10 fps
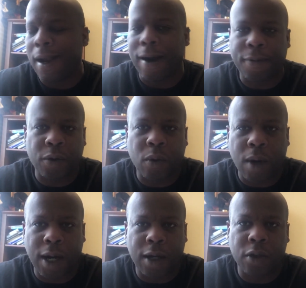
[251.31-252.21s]
after a
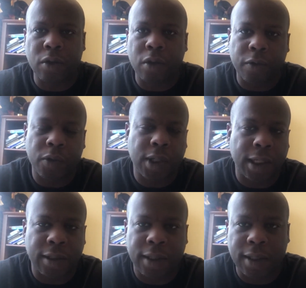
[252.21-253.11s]
while, you know, you
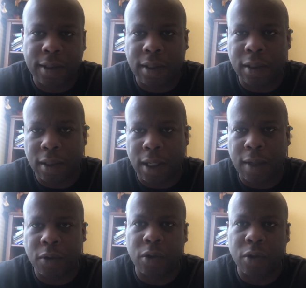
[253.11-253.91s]
take the test 10 times,